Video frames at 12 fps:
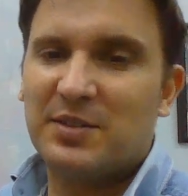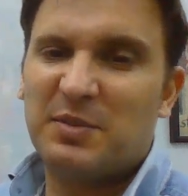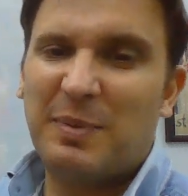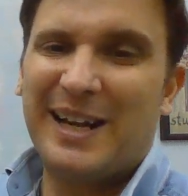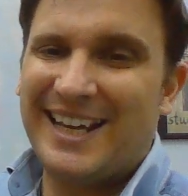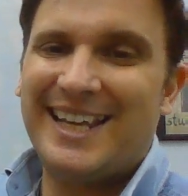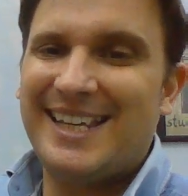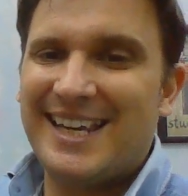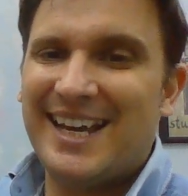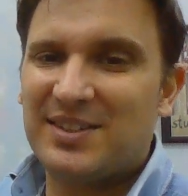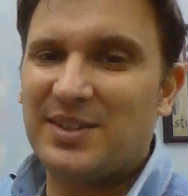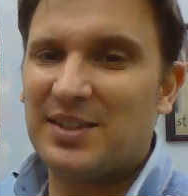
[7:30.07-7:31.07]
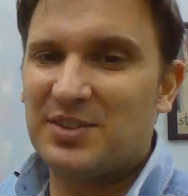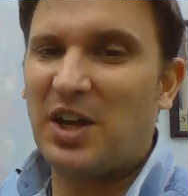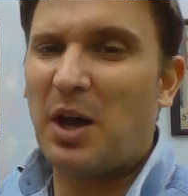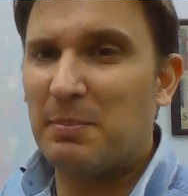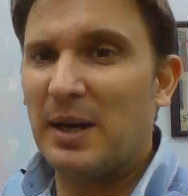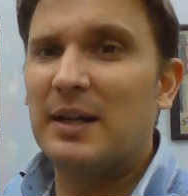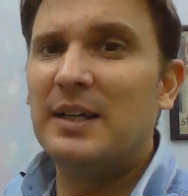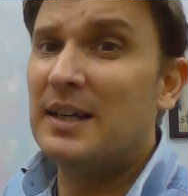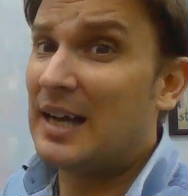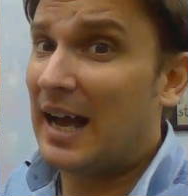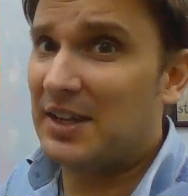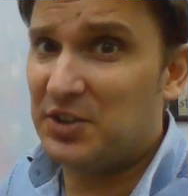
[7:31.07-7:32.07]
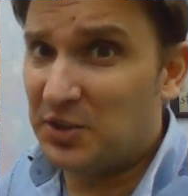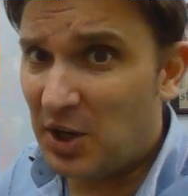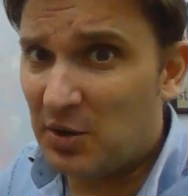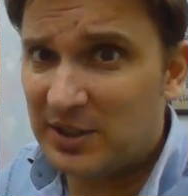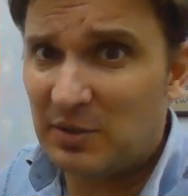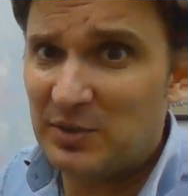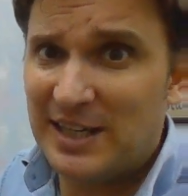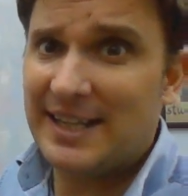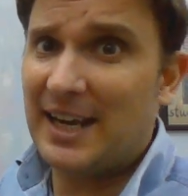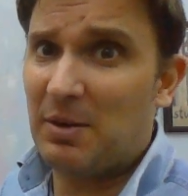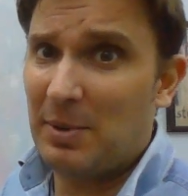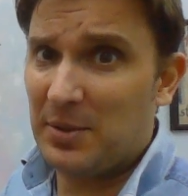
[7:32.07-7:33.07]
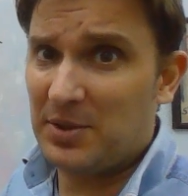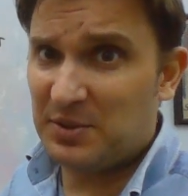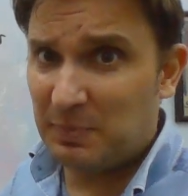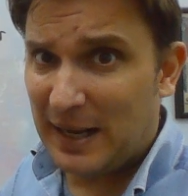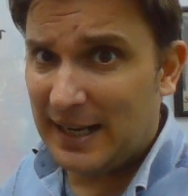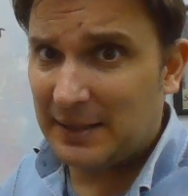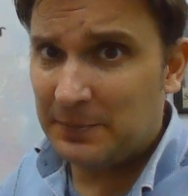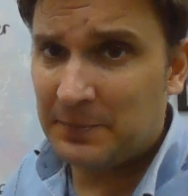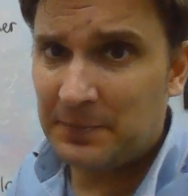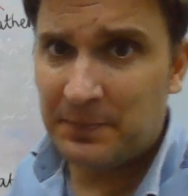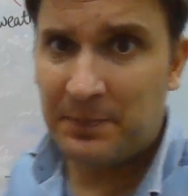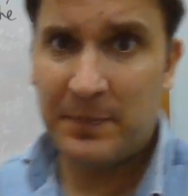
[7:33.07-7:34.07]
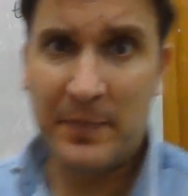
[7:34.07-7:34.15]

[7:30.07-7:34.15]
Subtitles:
So spelling it es this time, but as you know, I don't really care about the spelling.